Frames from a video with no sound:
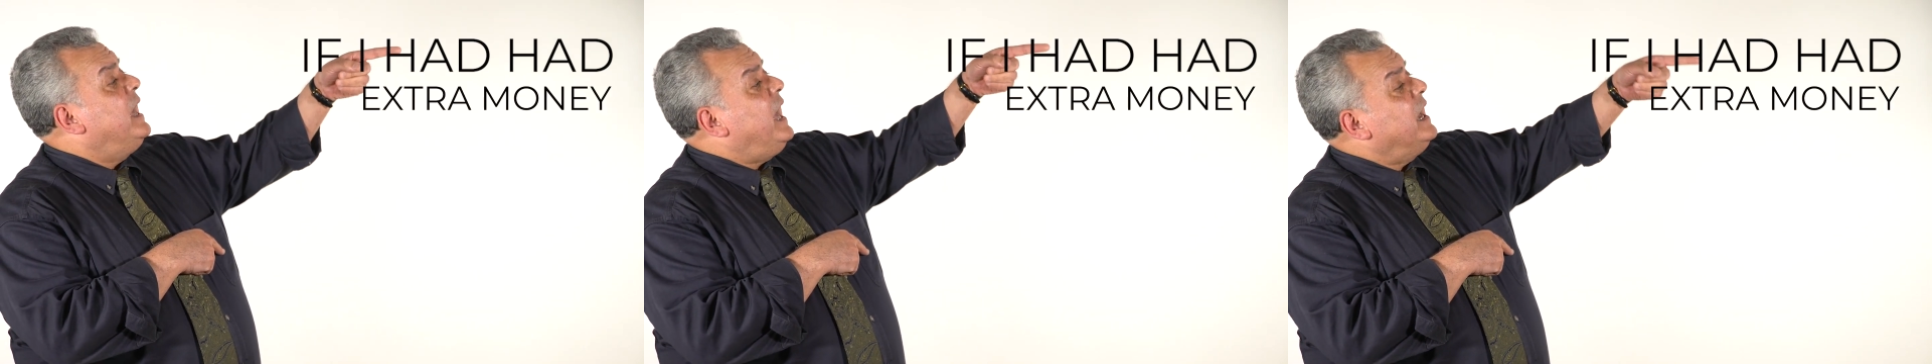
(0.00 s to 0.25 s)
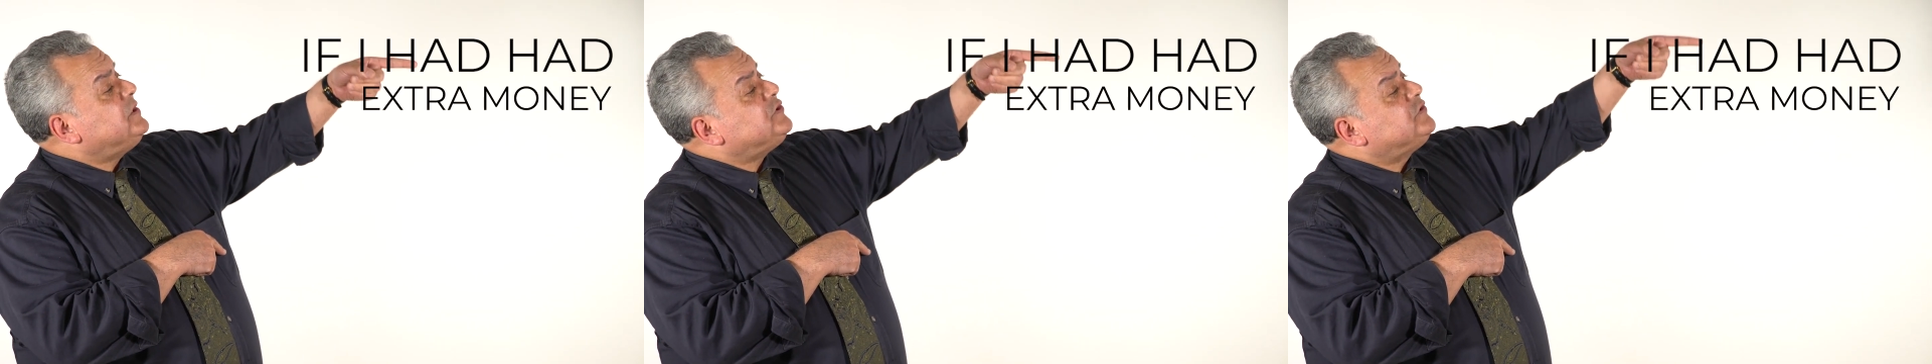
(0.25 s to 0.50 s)

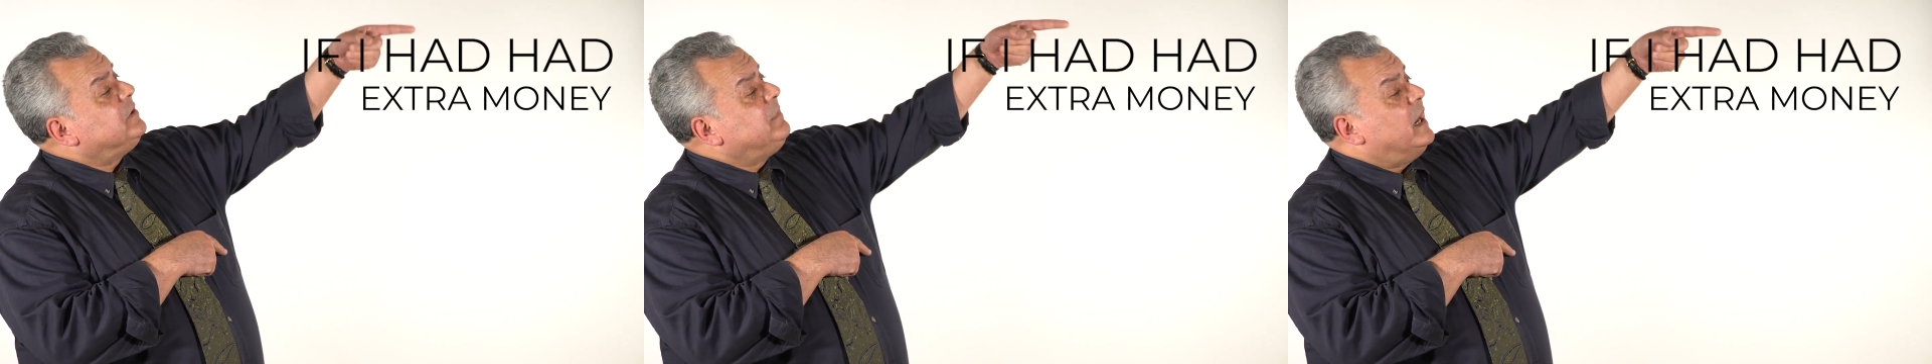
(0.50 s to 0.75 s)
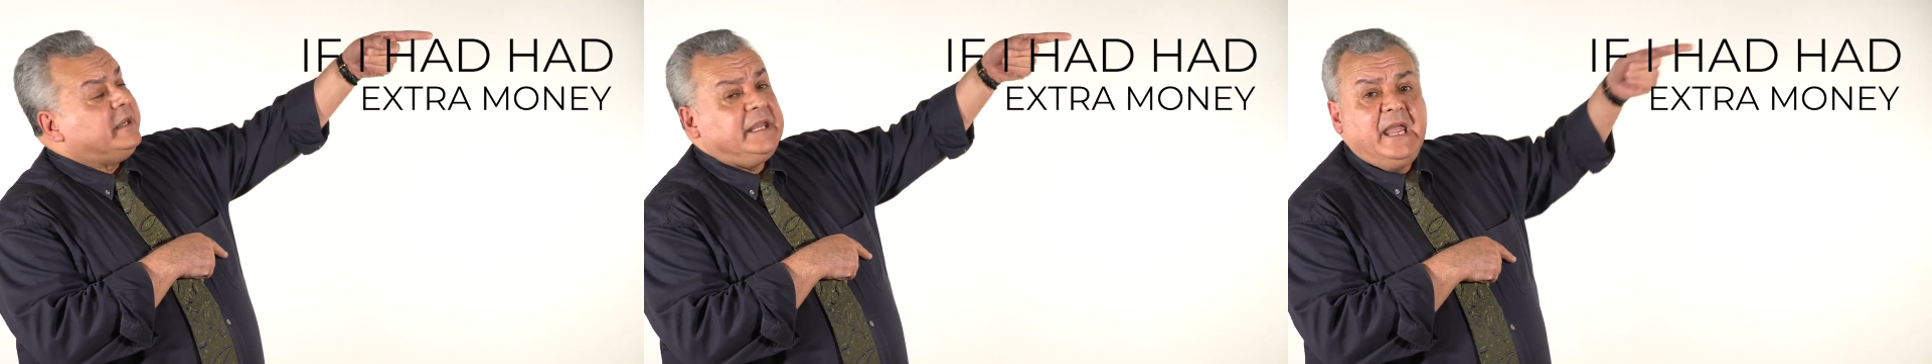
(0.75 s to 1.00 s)
extra
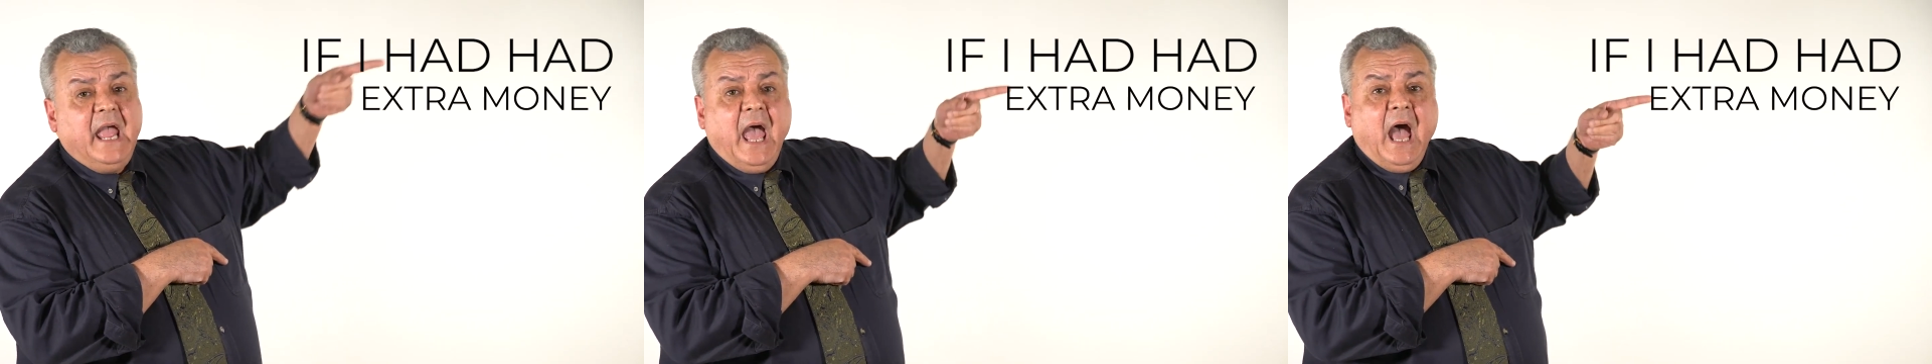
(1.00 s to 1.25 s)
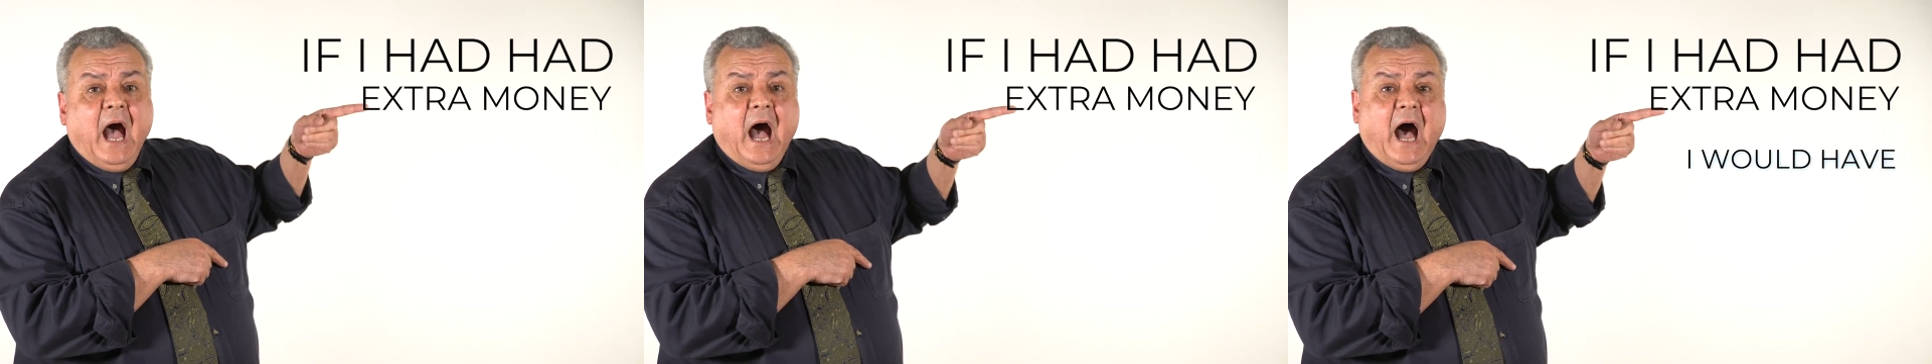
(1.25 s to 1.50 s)
money,
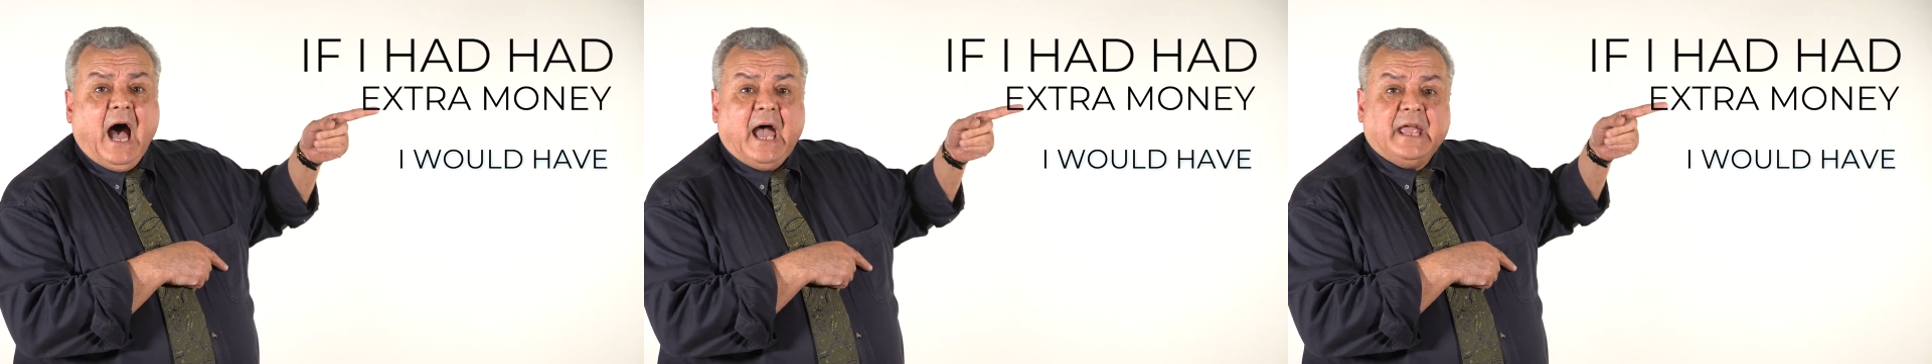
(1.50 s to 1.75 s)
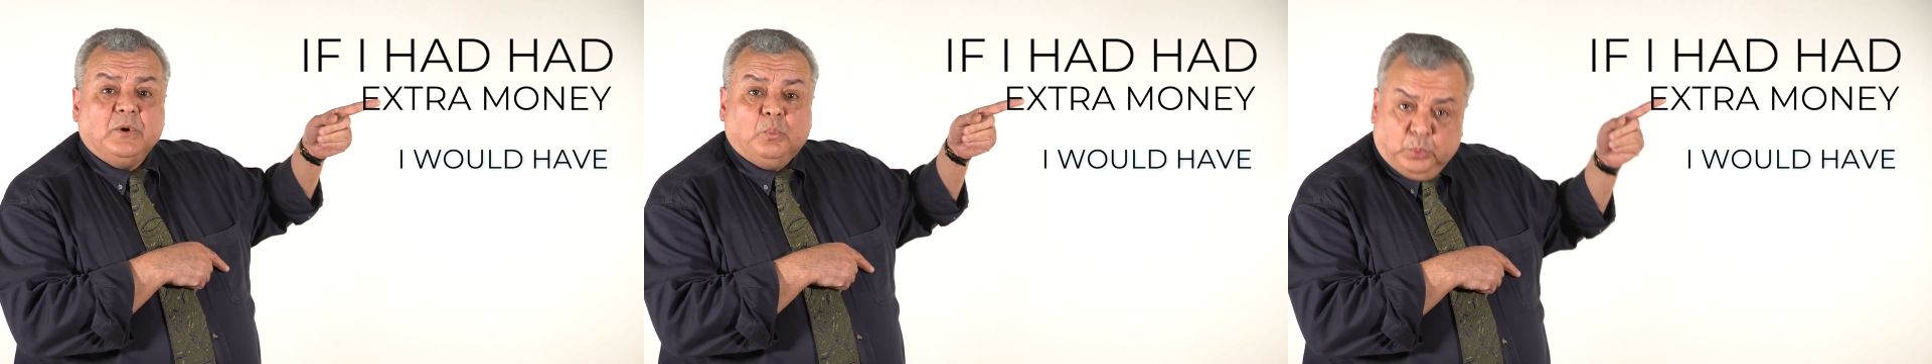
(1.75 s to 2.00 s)
I